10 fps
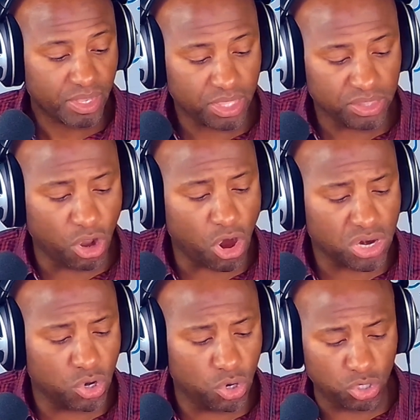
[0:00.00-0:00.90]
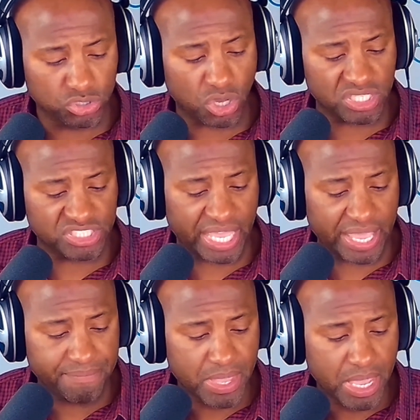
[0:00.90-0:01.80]
The article goes on to
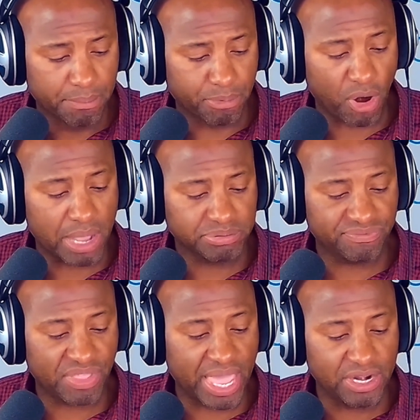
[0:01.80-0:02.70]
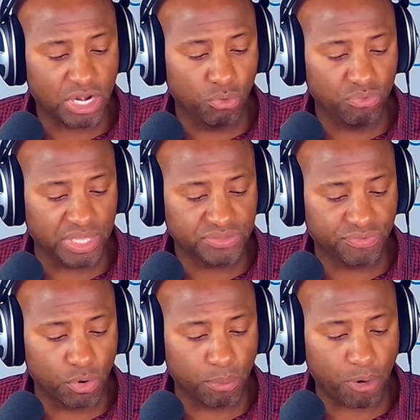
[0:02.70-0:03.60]
say, perhaps if they had known this,
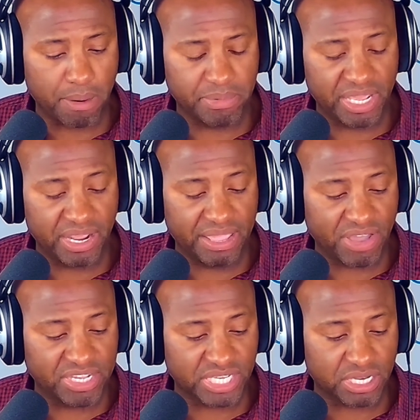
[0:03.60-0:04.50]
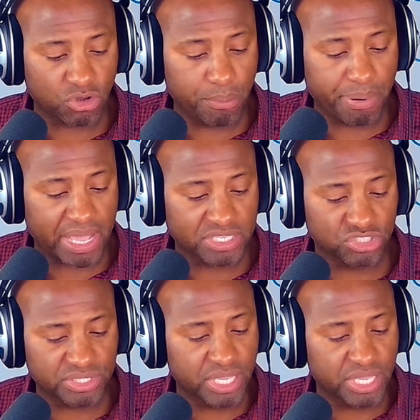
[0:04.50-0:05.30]
fewer prominent evangelical pastors,